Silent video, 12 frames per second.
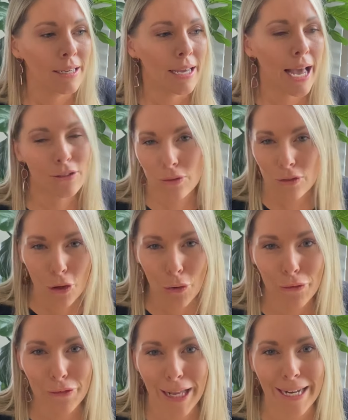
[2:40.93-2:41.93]
as a result
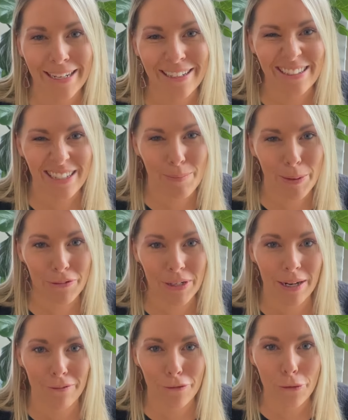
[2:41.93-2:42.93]
of getting a bit of an
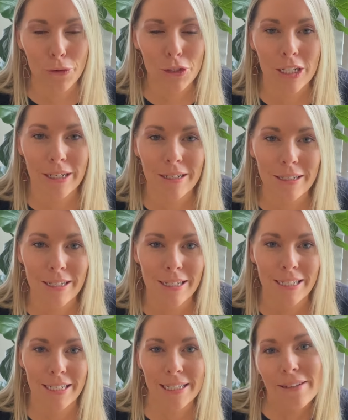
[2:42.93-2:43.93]
unfortunate
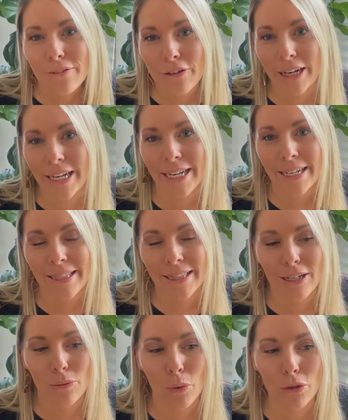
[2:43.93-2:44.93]
delivery
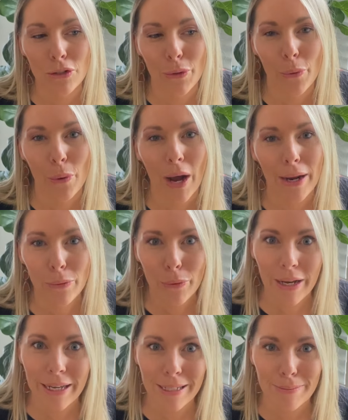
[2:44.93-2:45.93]
that wasn't quite what
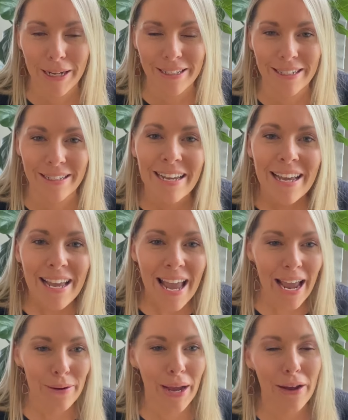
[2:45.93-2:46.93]
I expected.
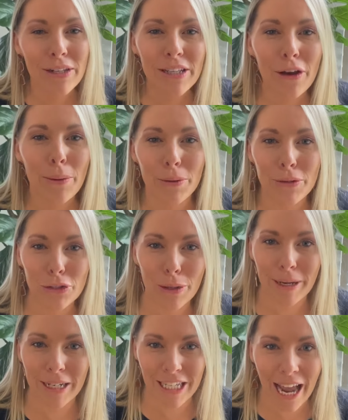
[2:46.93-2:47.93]
Anyway, I really hope you enjoy
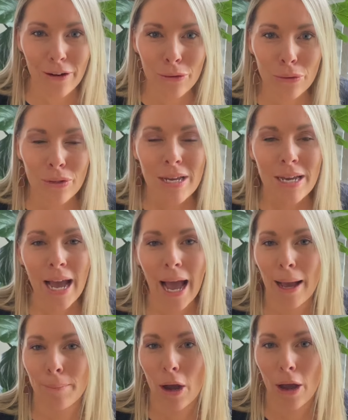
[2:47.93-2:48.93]
my channel.
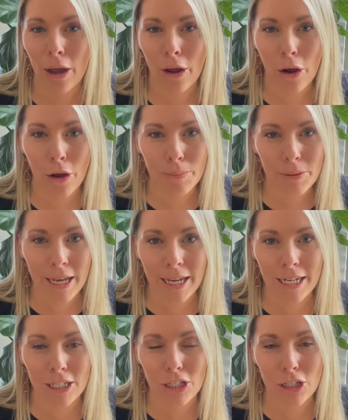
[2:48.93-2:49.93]
I hope
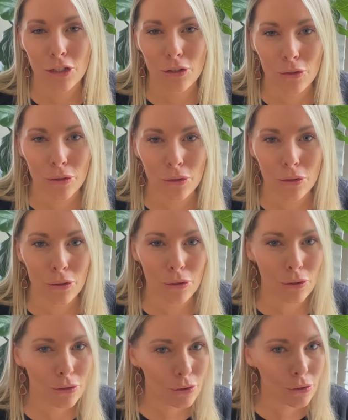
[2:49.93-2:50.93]
that
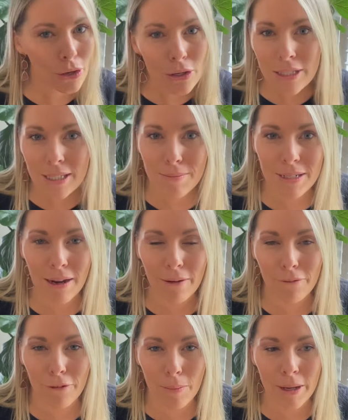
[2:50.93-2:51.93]
you learn some stuff
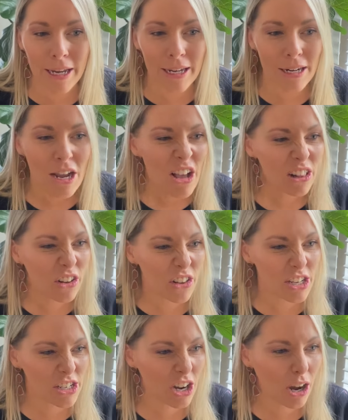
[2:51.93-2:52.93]
from it. A lot of
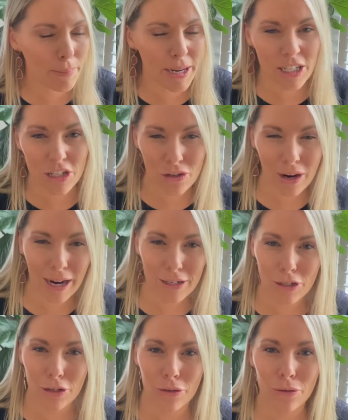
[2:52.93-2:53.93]
the time I just try
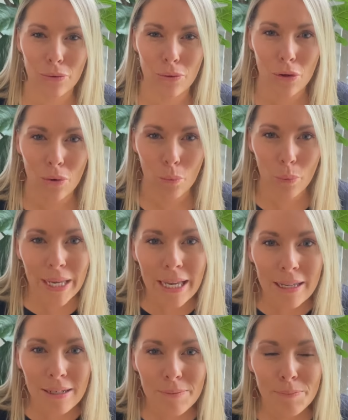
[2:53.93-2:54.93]
to wing it